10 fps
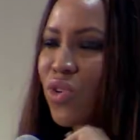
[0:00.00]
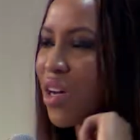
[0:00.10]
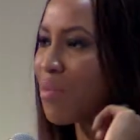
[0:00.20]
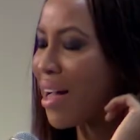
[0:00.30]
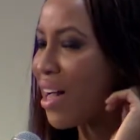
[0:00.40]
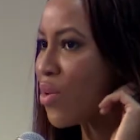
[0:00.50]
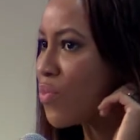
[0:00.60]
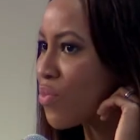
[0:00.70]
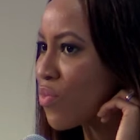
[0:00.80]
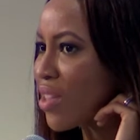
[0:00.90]
talk
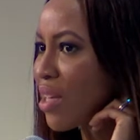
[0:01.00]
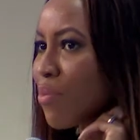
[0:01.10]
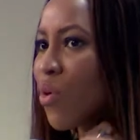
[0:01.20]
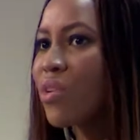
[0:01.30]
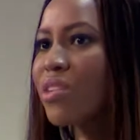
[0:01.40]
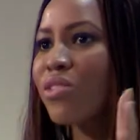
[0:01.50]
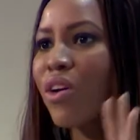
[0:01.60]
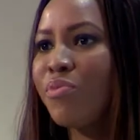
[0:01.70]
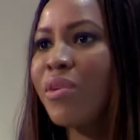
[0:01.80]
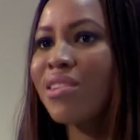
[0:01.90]
about the importance
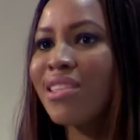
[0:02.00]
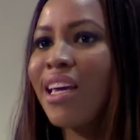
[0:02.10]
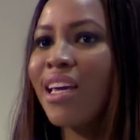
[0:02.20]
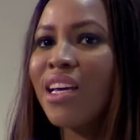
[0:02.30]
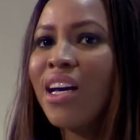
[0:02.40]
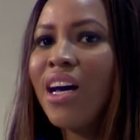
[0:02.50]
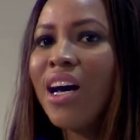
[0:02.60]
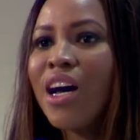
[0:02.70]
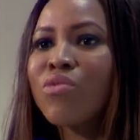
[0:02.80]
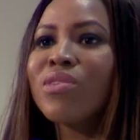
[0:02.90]
of building
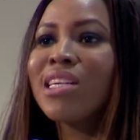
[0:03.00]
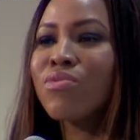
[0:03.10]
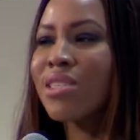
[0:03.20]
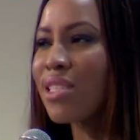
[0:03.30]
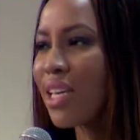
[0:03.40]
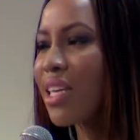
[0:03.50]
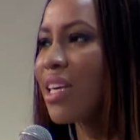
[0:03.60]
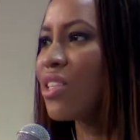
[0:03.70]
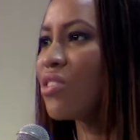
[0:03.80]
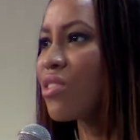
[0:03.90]
a really
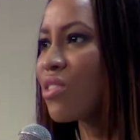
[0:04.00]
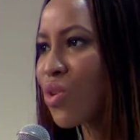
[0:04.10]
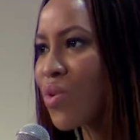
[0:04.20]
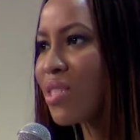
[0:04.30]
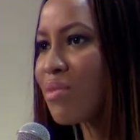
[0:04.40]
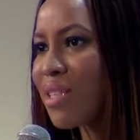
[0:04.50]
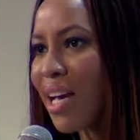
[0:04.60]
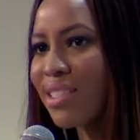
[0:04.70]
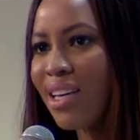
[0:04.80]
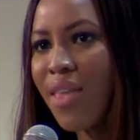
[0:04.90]
resilient tourism
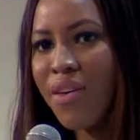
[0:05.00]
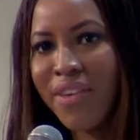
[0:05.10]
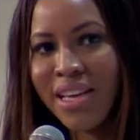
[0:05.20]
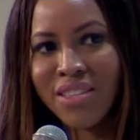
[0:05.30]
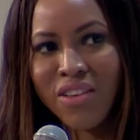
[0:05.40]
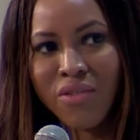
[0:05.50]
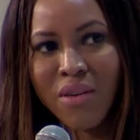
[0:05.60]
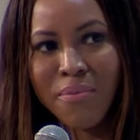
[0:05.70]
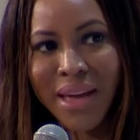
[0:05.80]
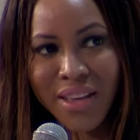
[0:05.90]
sector in the face of
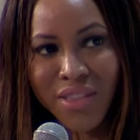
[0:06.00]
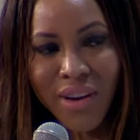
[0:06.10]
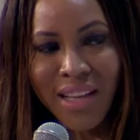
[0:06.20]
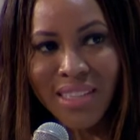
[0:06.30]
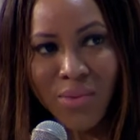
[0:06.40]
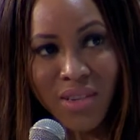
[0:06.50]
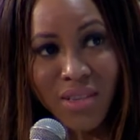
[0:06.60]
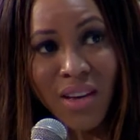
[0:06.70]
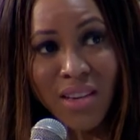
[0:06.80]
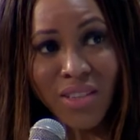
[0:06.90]
many threats. I want to
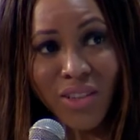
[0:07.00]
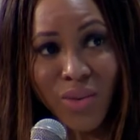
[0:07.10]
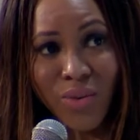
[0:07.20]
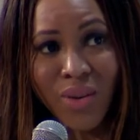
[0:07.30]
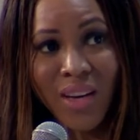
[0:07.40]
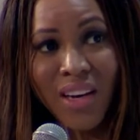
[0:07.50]
turn to you,